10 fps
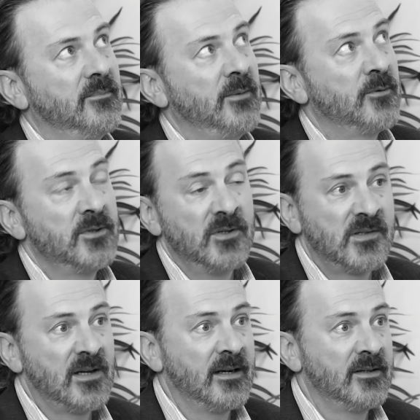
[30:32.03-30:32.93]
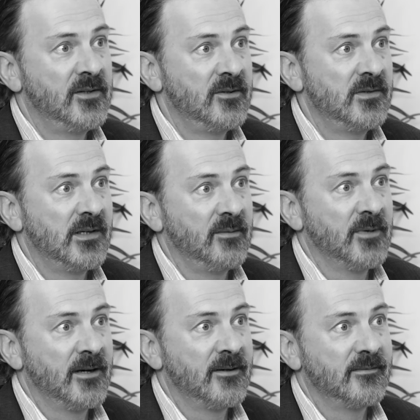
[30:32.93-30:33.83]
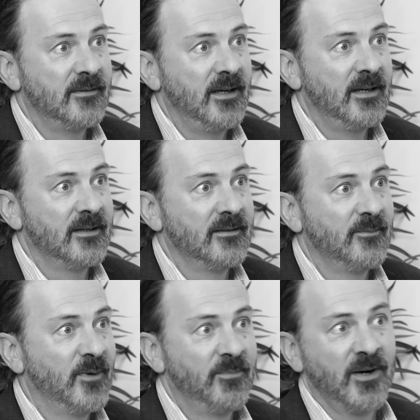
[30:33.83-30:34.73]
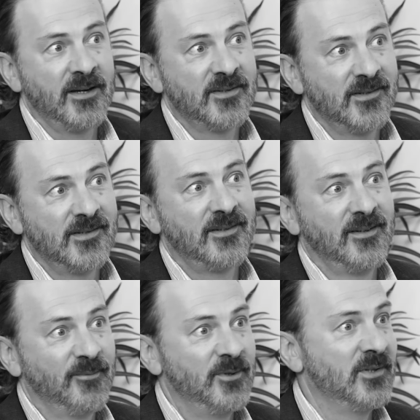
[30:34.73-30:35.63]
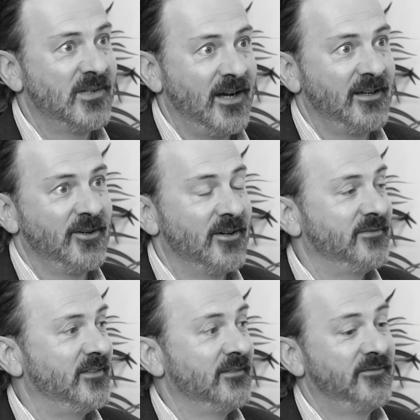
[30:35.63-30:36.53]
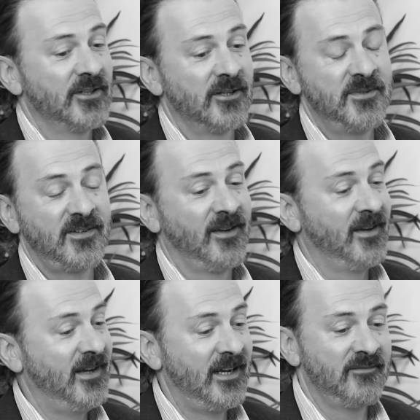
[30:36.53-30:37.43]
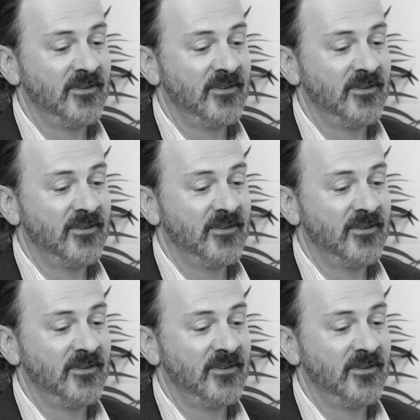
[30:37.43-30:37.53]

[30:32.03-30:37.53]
people were just starting to use email and web browsers were just right. taking off. And Philips had